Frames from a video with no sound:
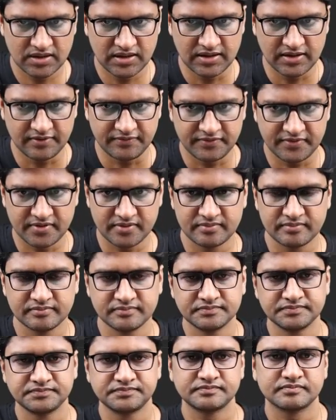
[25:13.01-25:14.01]
left.
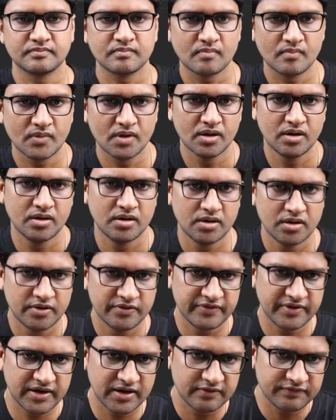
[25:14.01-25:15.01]

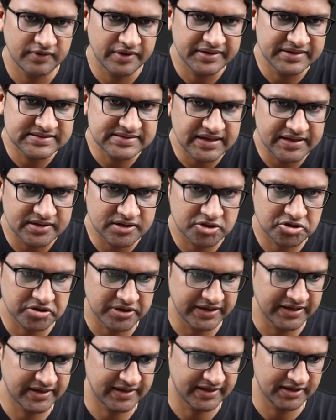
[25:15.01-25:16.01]
Fair enough. And inside the
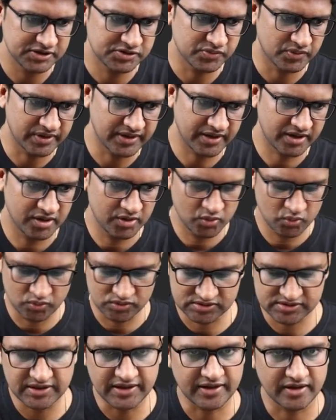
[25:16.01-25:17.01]
try catch, what I can do
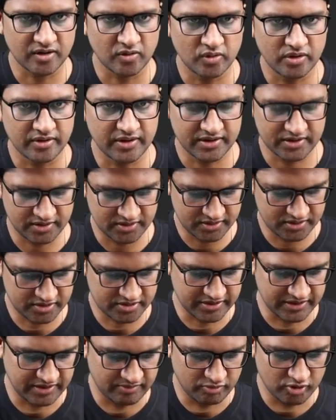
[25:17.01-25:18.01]
is that I can go and write another
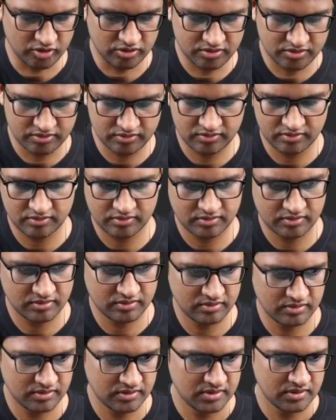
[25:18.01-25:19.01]
try block,
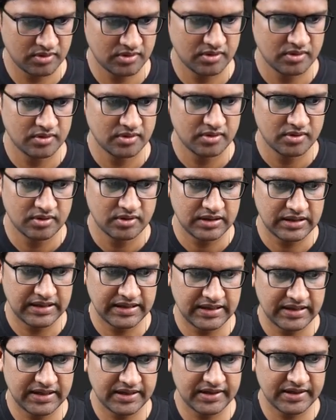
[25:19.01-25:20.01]

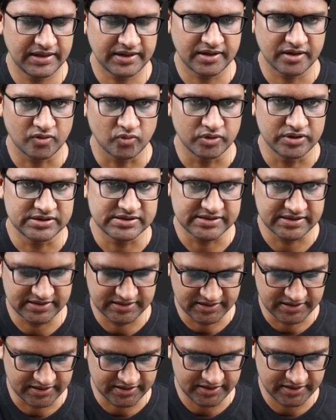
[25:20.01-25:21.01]
and I can go and say
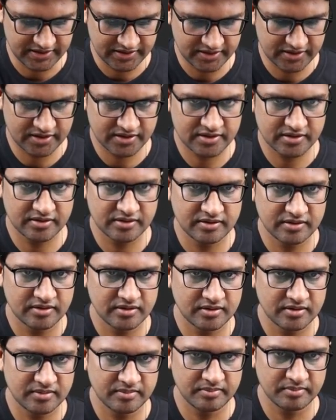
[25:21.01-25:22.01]
that int
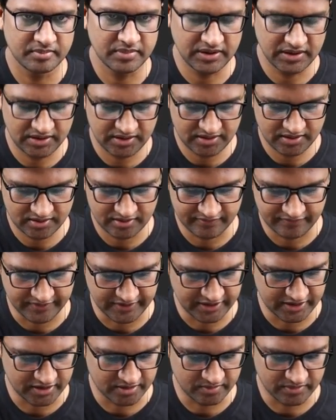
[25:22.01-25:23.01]
b
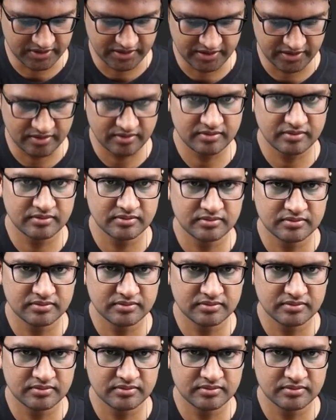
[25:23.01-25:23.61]
divided by